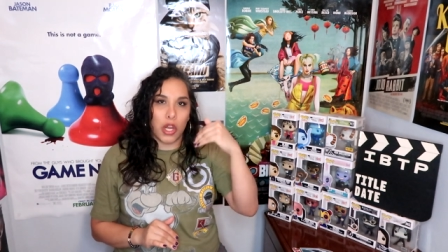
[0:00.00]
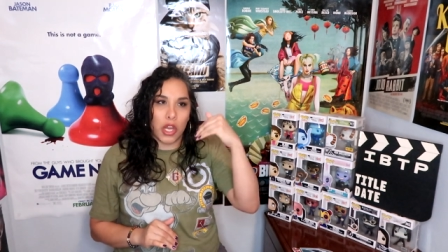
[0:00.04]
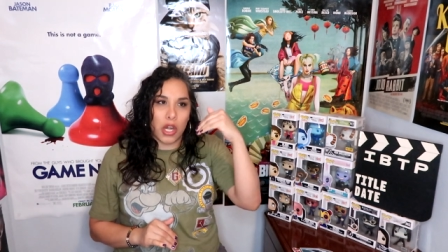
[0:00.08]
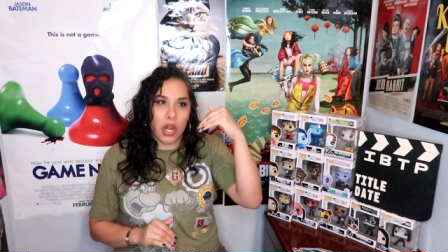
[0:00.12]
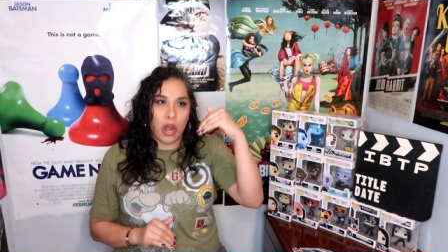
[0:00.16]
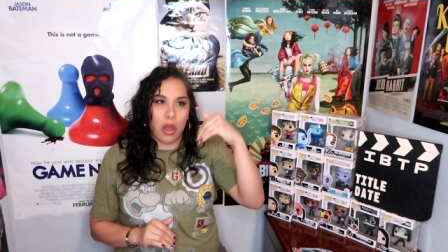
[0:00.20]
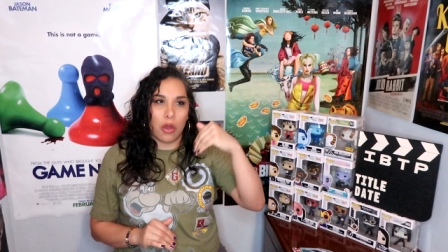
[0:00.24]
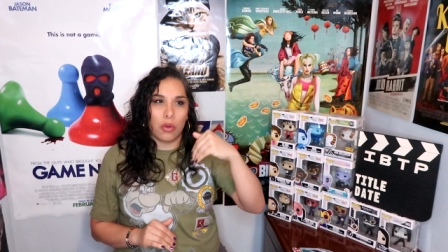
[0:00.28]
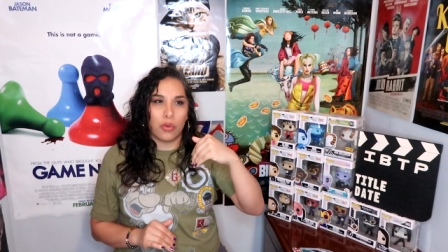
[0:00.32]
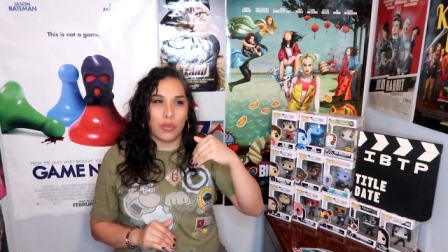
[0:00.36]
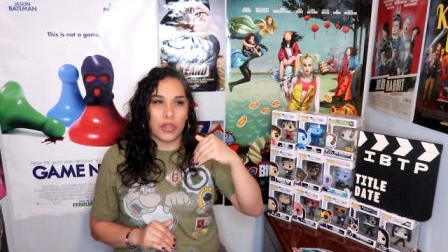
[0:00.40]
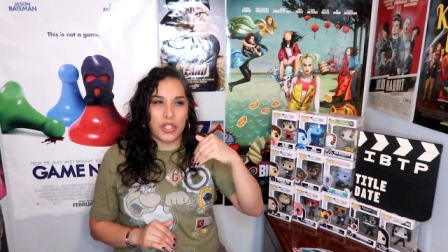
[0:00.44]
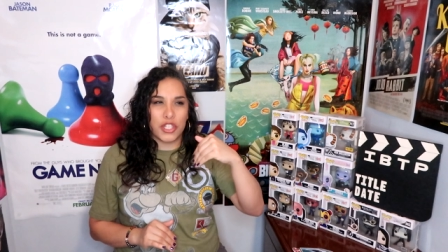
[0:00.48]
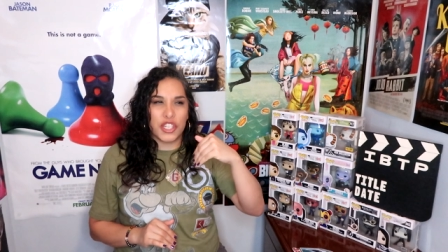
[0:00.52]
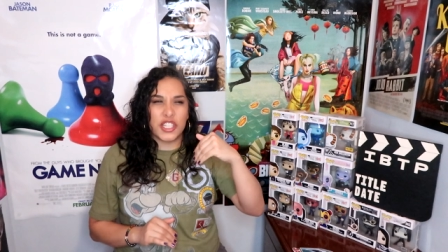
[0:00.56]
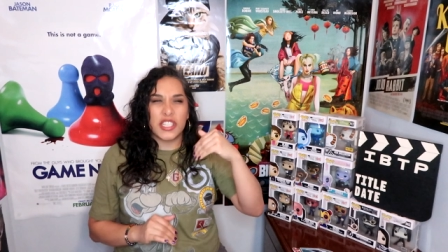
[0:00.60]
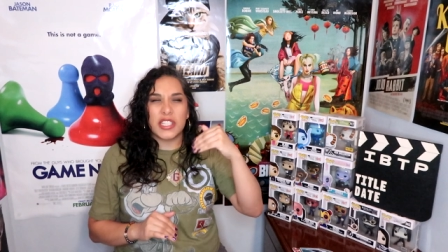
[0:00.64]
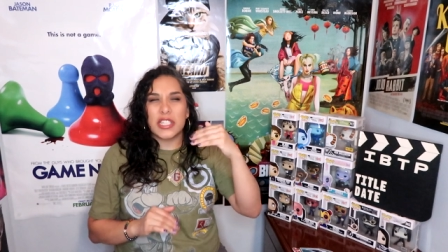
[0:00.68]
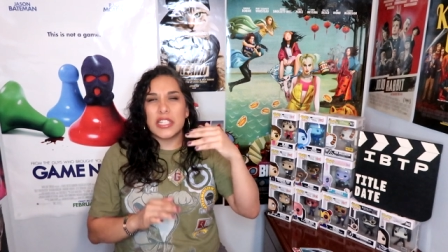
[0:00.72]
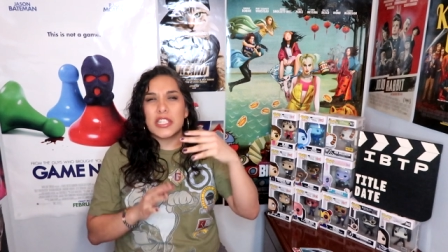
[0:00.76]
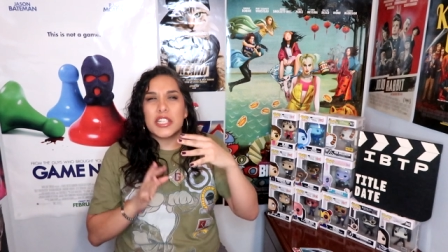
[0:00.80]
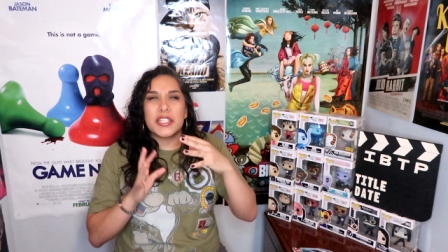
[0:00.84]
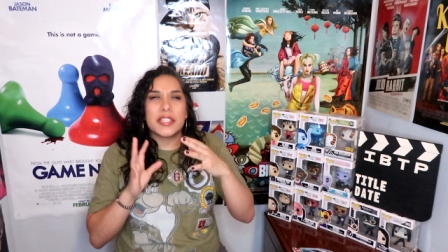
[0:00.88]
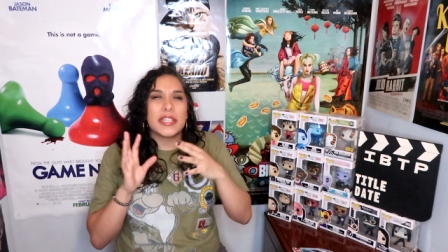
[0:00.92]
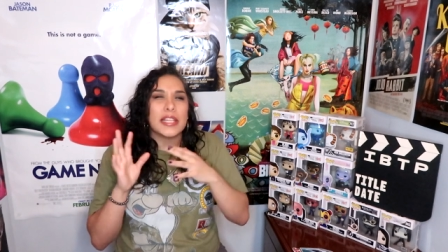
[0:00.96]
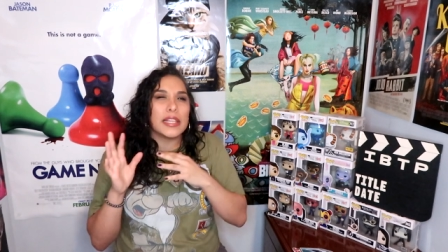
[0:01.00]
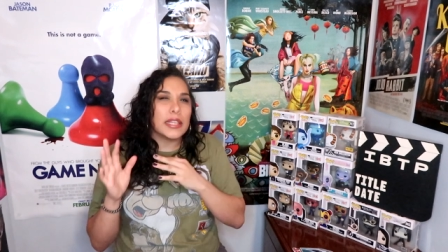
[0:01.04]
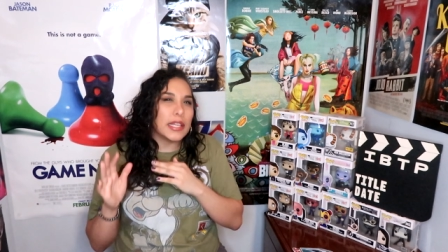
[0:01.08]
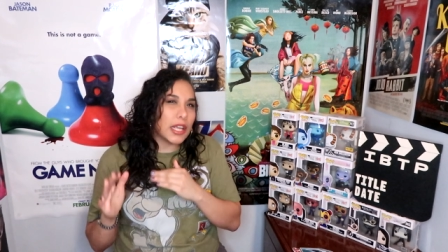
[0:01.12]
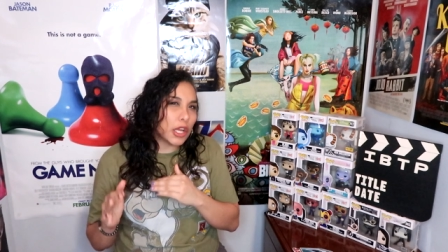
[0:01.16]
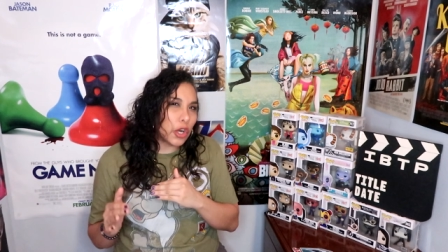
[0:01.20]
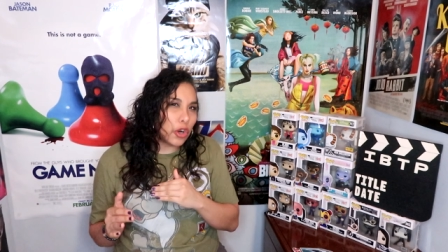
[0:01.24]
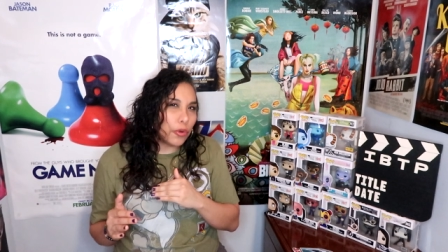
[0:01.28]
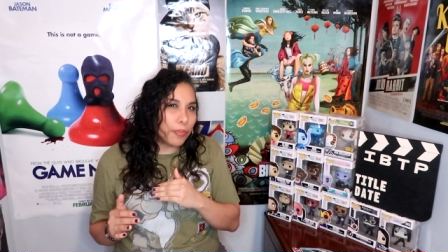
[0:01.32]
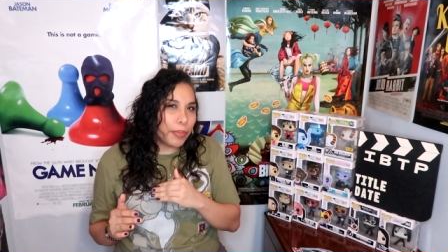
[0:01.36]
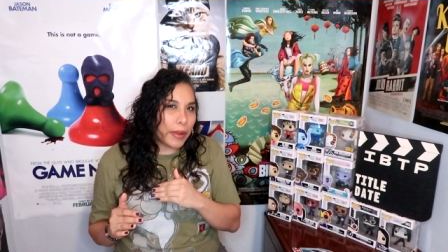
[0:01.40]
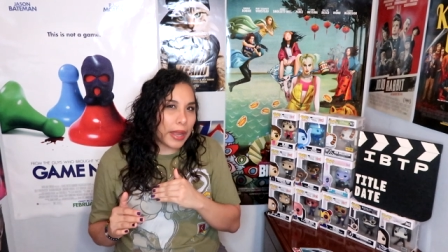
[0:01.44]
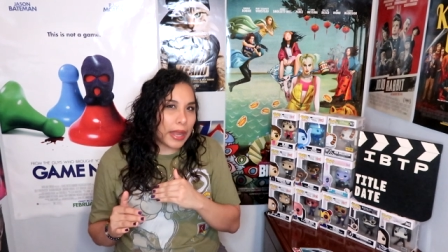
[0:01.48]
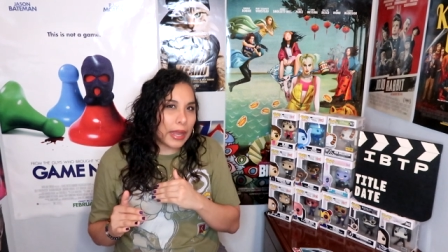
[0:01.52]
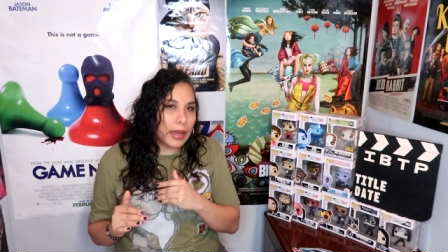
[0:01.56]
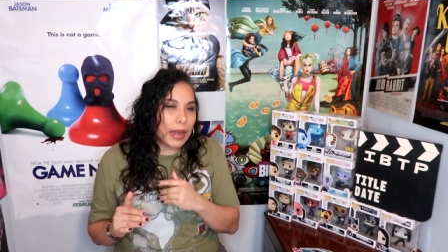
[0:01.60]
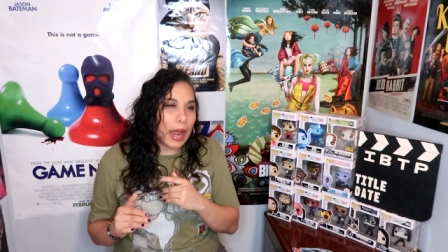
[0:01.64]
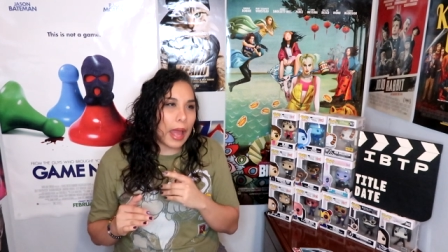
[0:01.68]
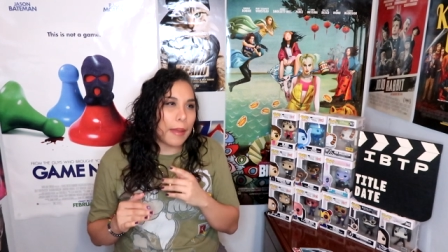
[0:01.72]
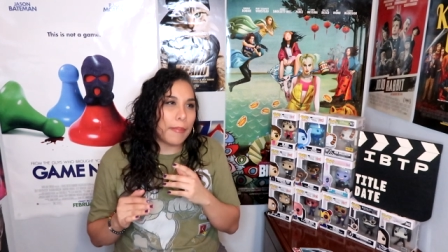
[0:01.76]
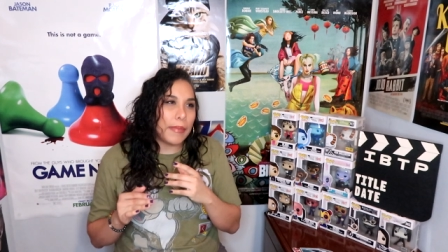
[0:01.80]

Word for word: you know, just just a little bit.